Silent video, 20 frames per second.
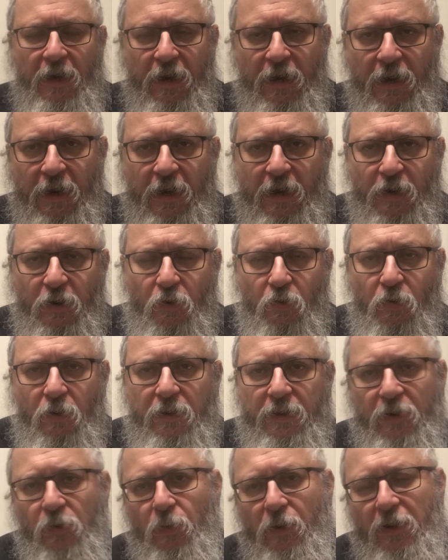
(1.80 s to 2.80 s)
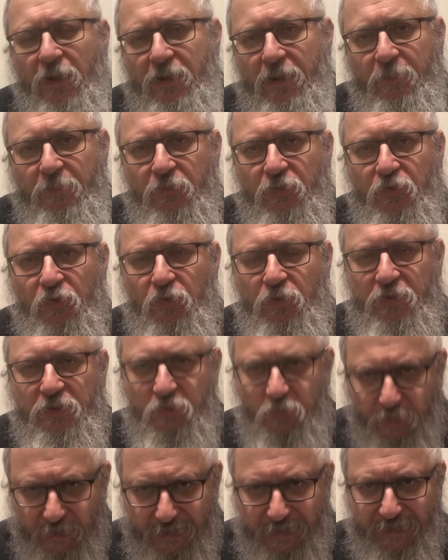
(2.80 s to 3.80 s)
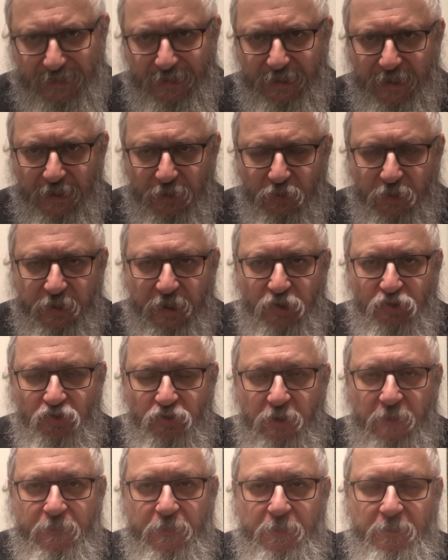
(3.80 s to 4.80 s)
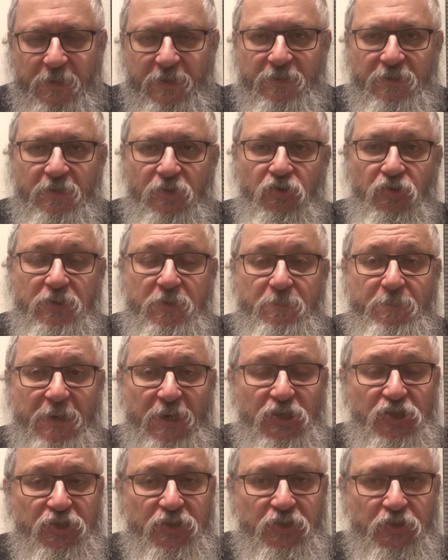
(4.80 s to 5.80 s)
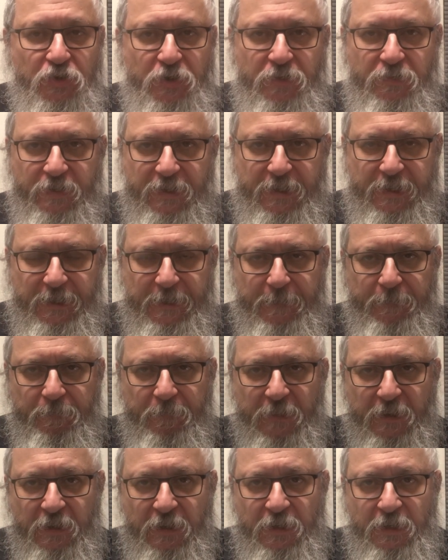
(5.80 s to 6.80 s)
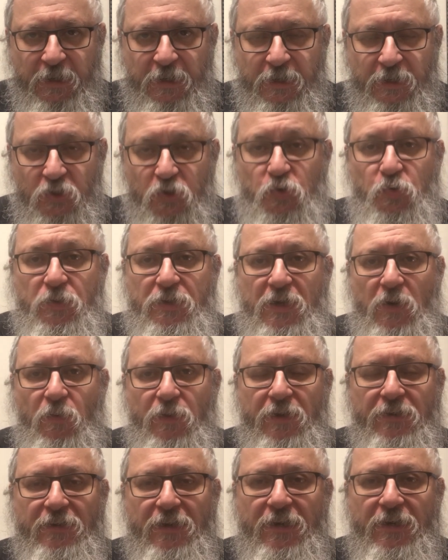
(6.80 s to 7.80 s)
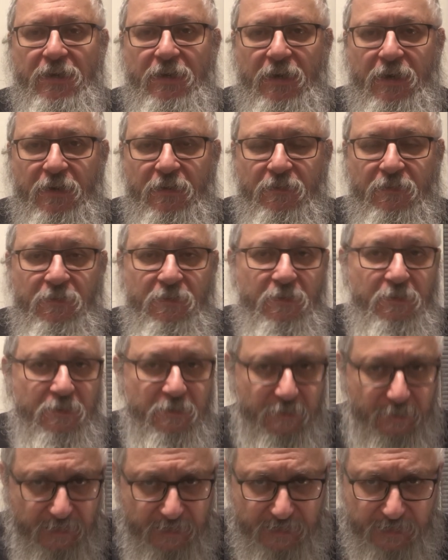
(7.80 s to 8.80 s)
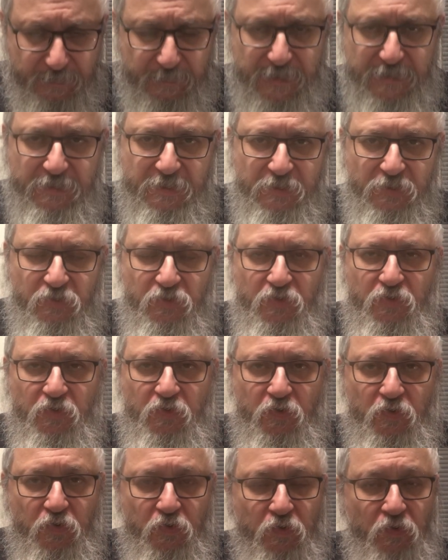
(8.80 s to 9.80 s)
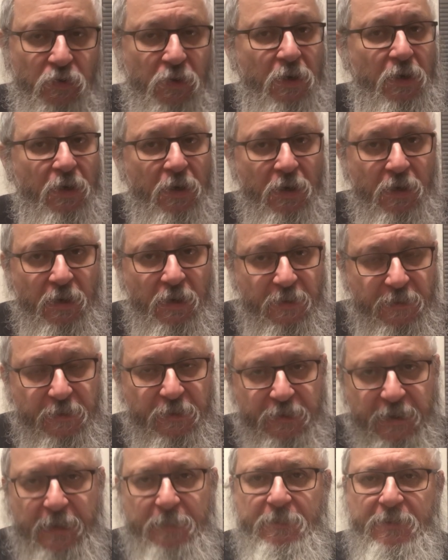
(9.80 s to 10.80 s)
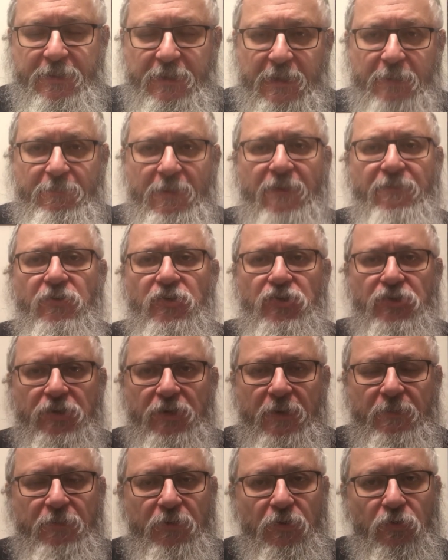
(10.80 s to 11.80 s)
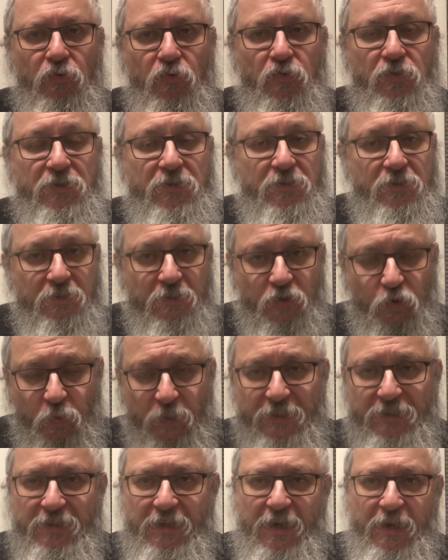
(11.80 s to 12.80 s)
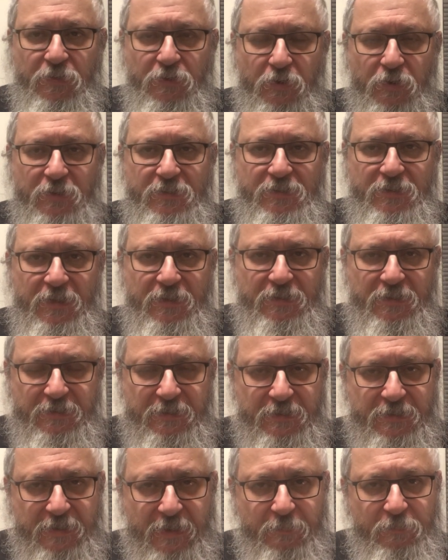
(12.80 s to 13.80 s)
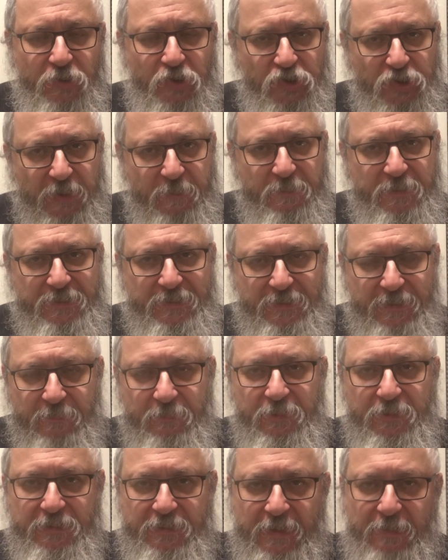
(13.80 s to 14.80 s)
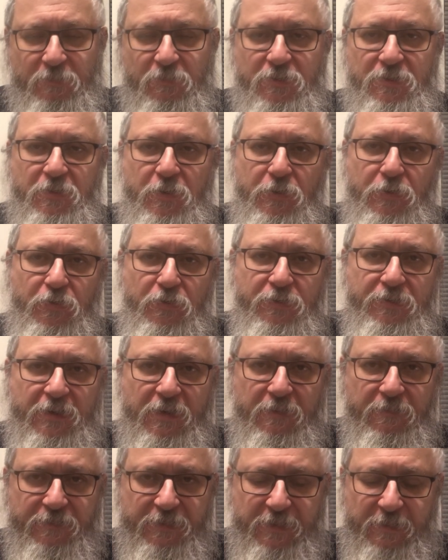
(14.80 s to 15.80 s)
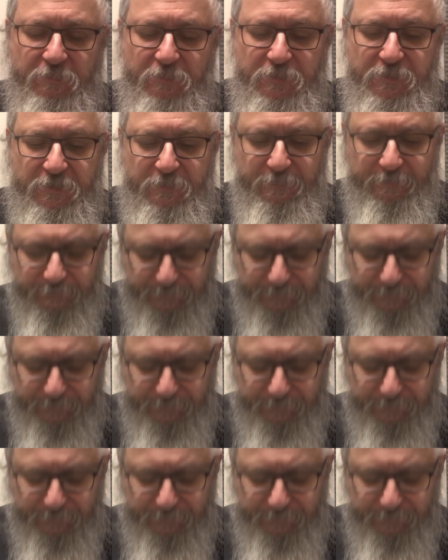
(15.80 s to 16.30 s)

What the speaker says: Hi all, and welcome to this week's Chinuch Hashkafa message. It's Parshas Korach. This week I want to dedicate this message to the Rebbe, the Lubavitcher Rebbe, whose 28th yahrzeit is this coming Shabbos, Gimmel Tammuz, the third day of Tammuz.